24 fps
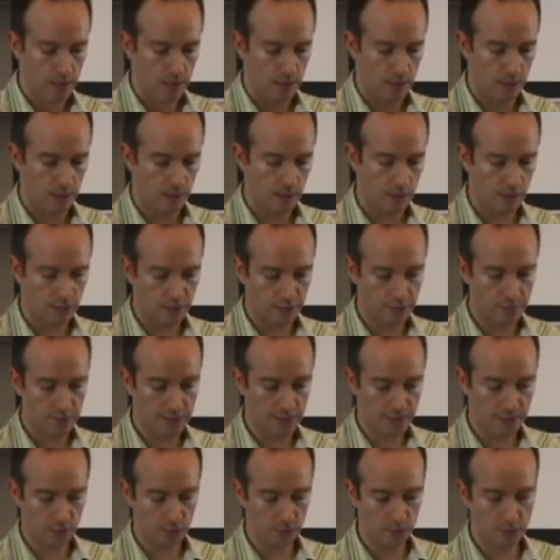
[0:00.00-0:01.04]
Governing
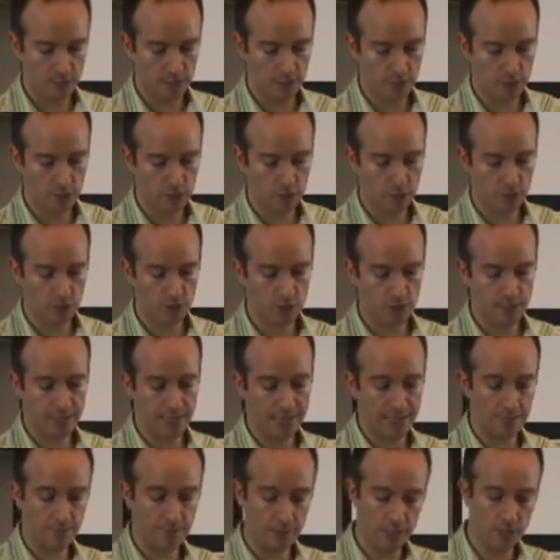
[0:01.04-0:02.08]
by networks can also
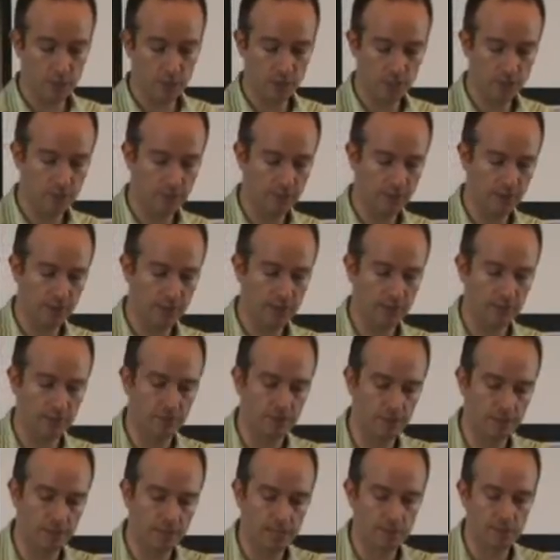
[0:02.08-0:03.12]
increase administrative
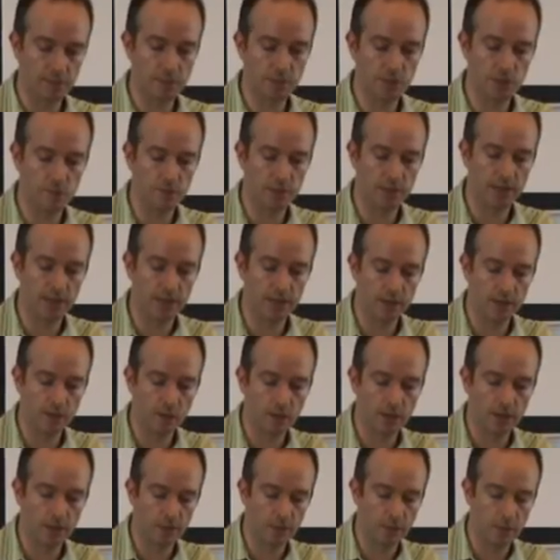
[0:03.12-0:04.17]
effectiveness as measured by
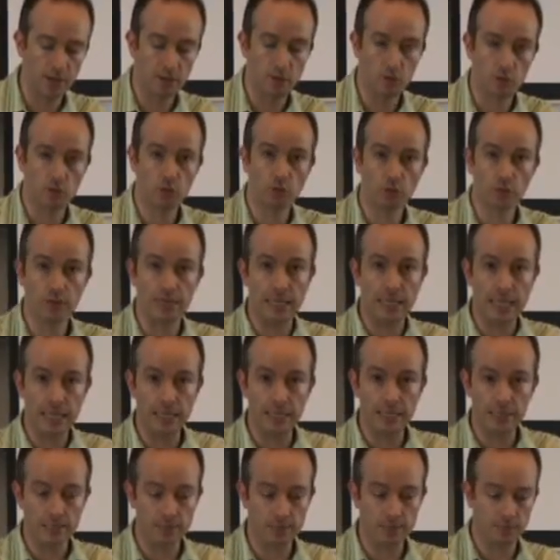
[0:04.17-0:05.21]
the 3
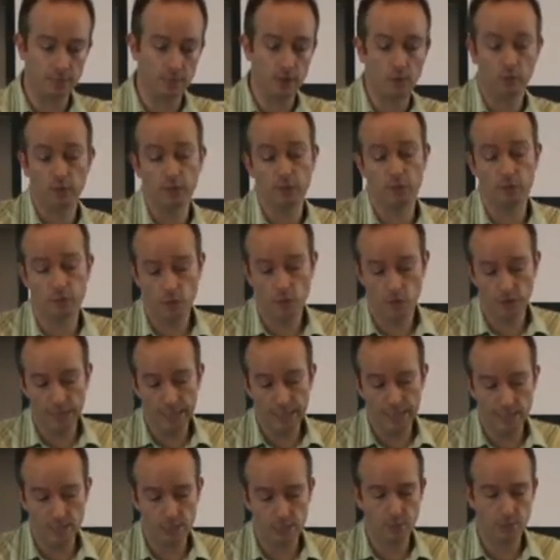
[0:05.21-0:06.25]
E's, well, the 4
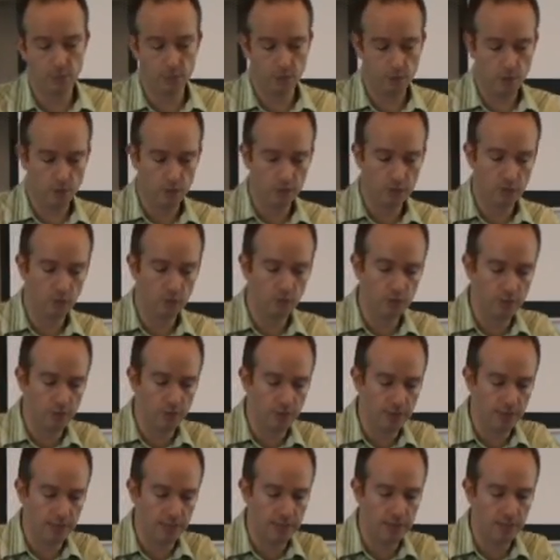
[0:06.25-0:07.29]
E's, but only 3
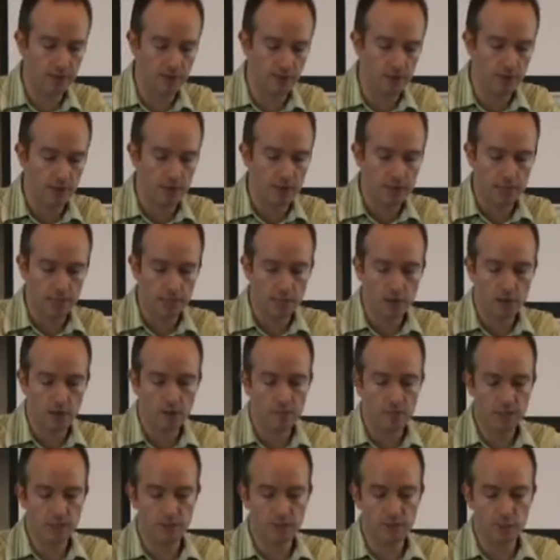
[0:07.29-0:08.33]
apply here.
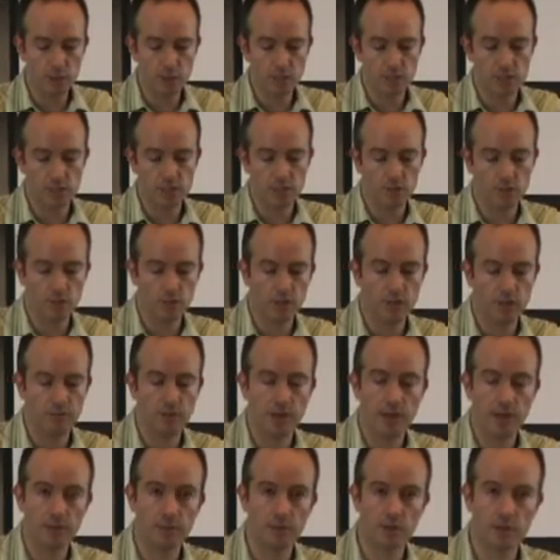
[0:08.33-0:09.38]
Economy and efficiency would
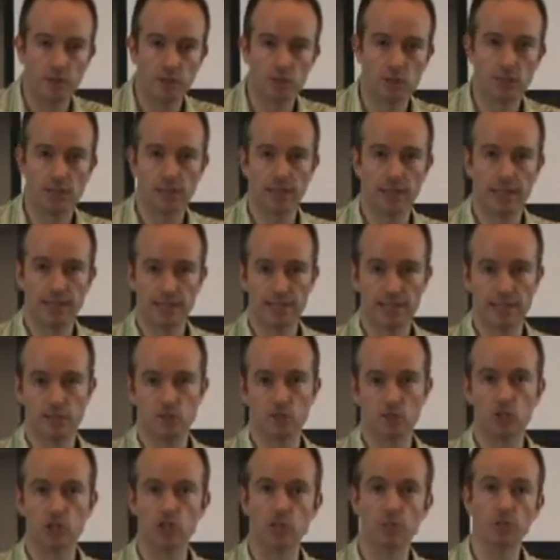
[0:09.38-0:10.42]
apply because you get access
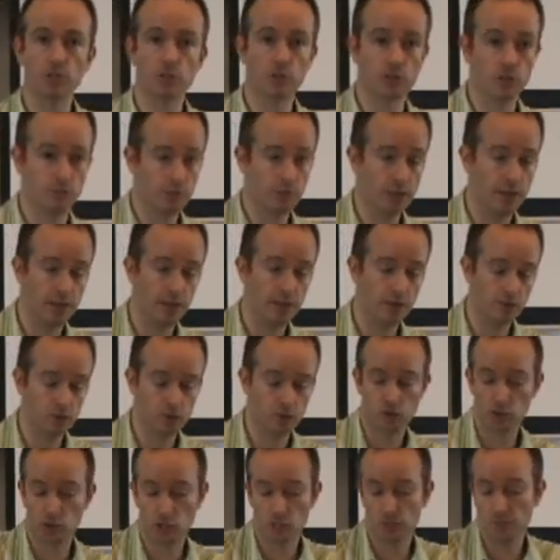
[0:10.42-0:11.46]
to cheaper suppliers
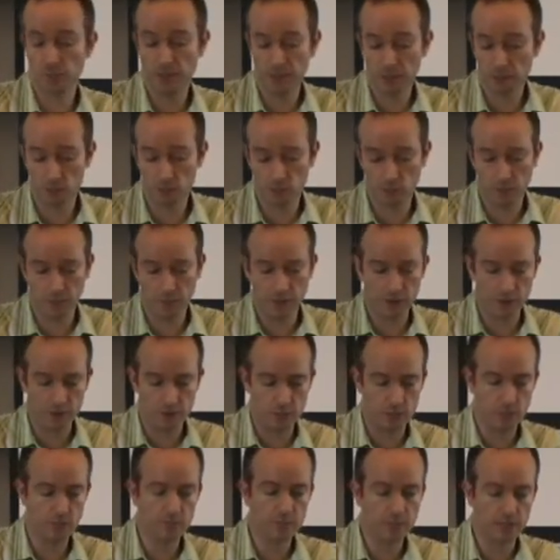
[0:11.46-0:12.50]
or just better
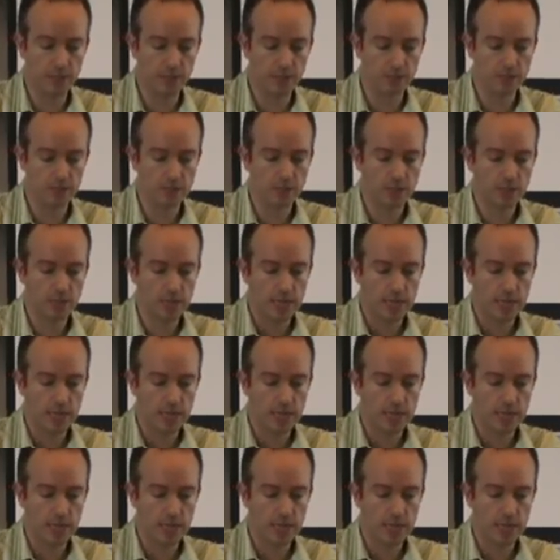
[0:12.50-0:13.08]
suppliers sometimes.